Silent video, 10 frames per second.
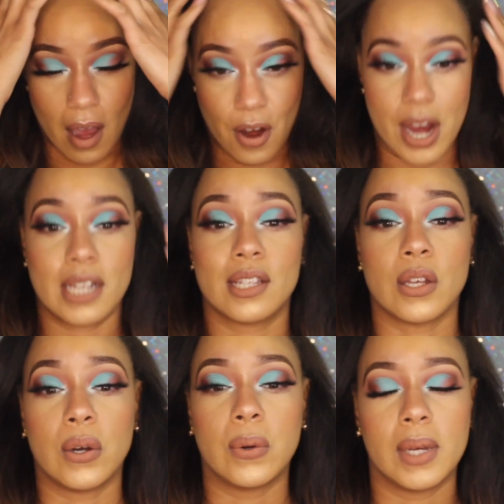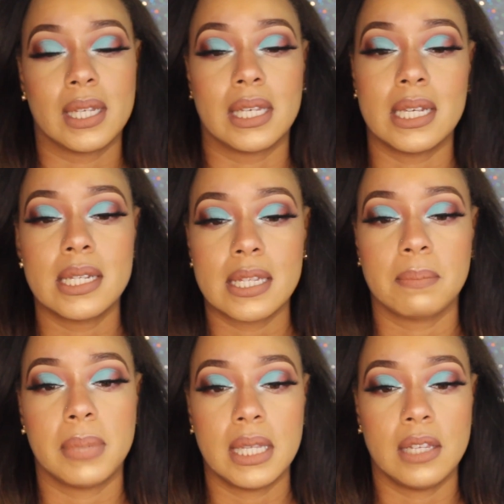Alright, so this
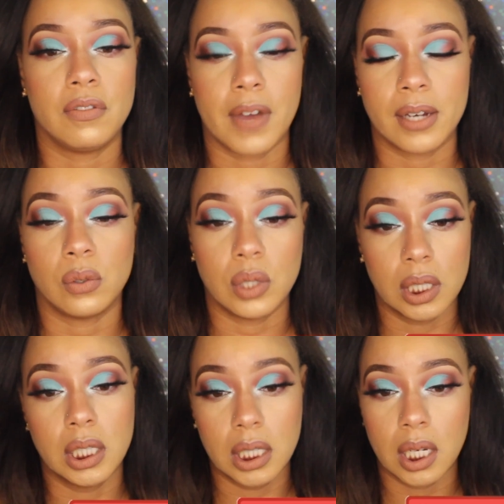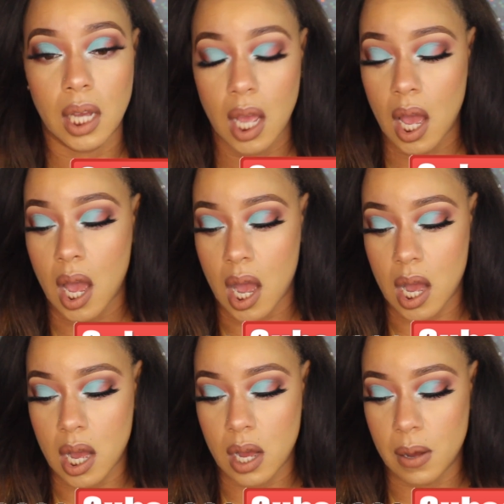be the final look.
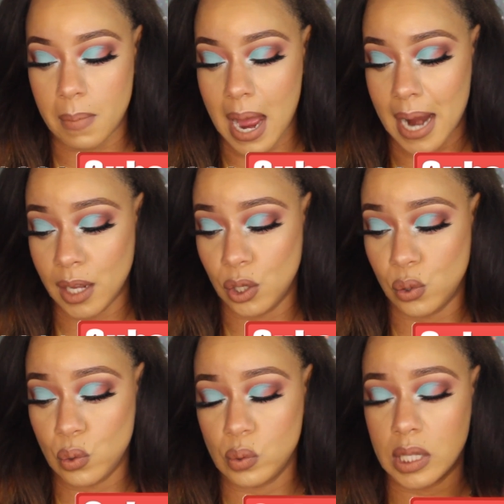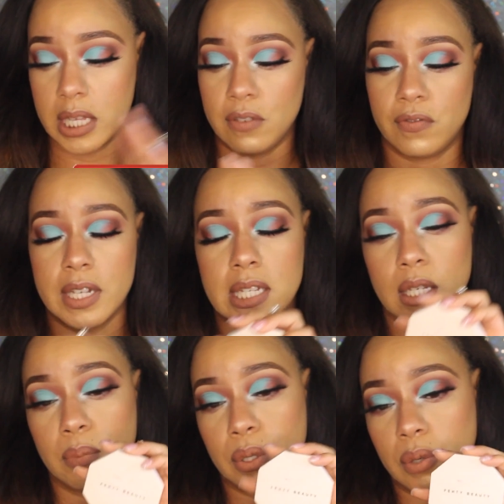I use the
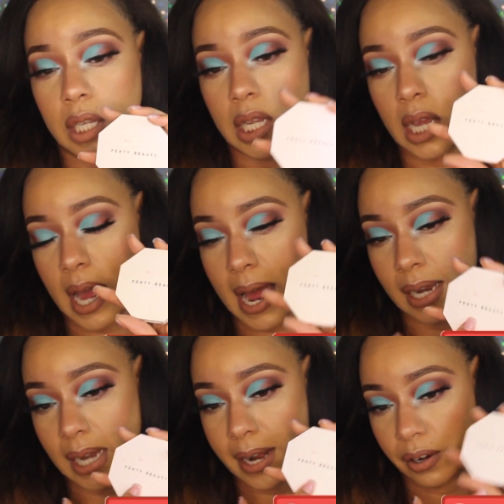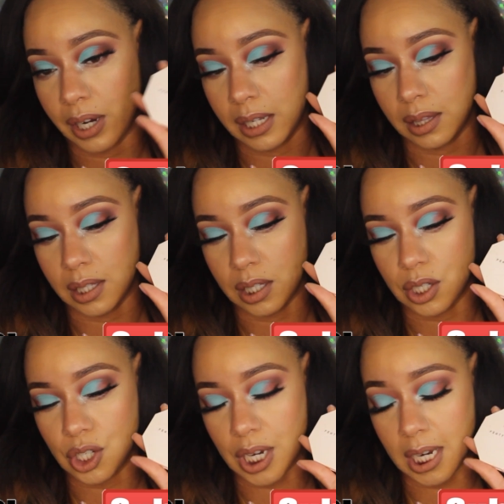Fenty Beauty highlighter in the
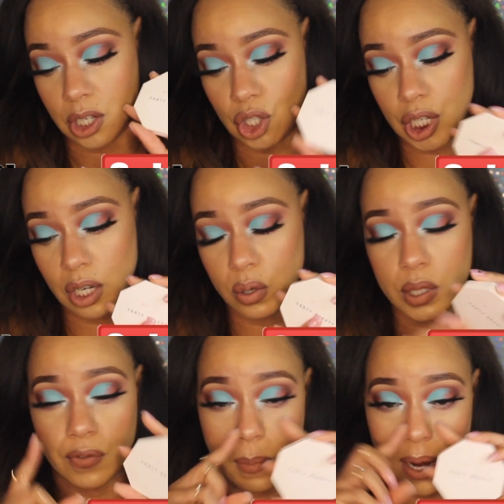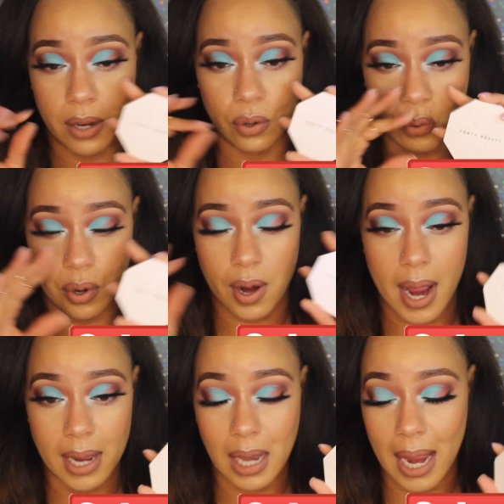shade Chills for my inner corner
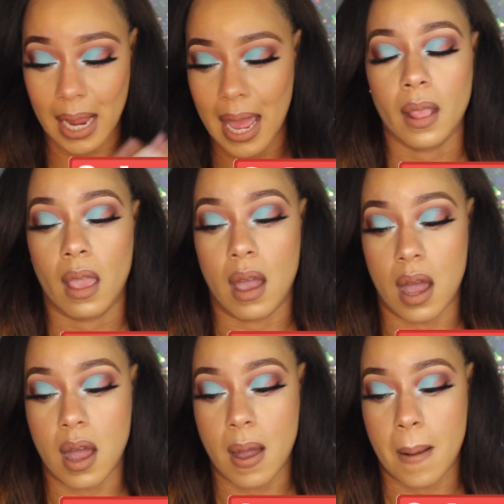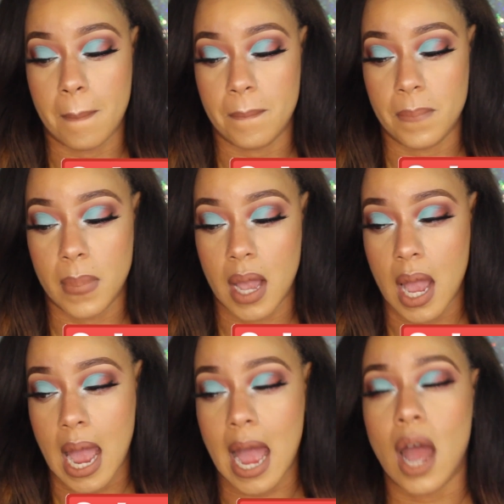highlight. I
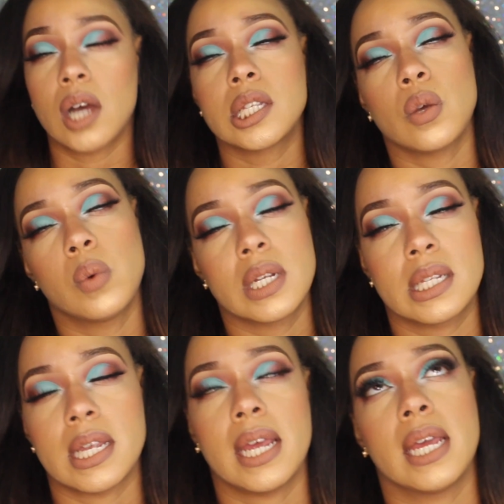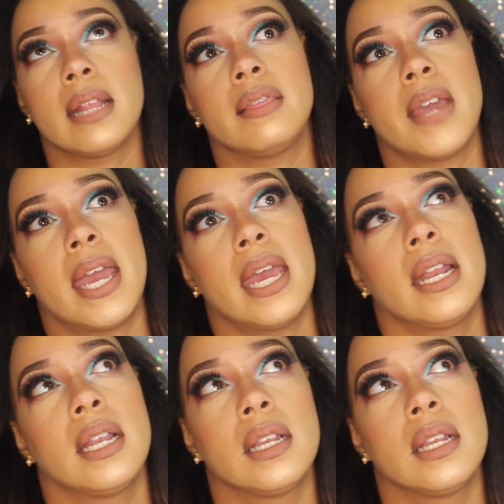also want to say that